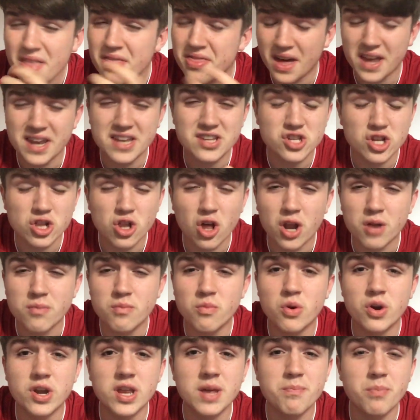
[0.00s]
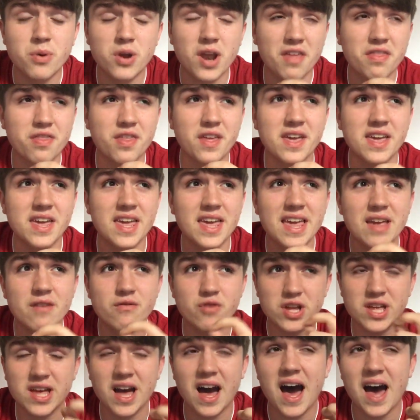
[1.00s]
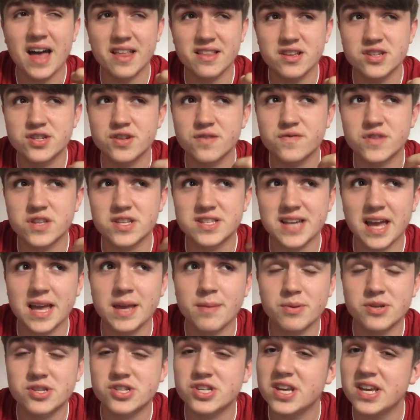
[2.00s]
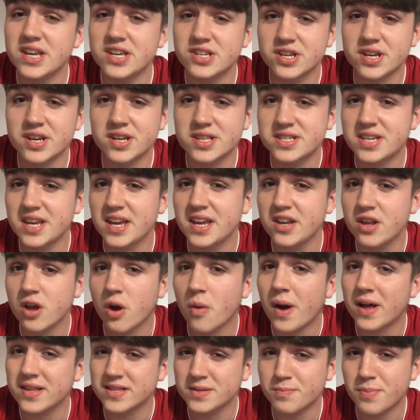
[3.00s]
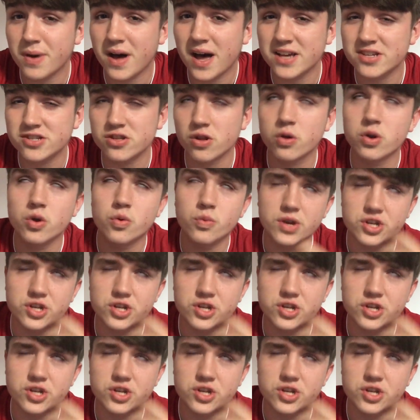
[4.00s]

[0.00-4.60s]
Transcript: that is a lot of money, but I think regardless of the type of season Coutinho had at Barcelona,